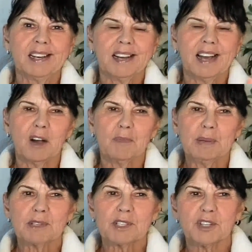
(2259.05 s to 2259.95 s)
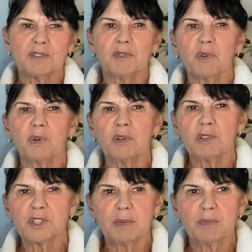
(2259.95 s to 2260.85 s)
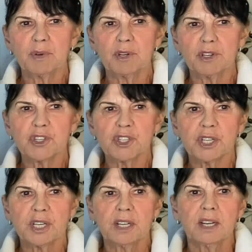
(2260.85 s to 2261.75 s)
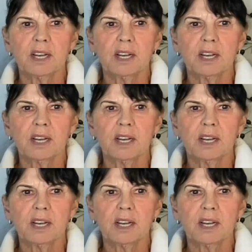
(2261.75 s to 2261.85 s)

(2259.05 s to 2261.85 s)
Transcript: how people's different roles emerge.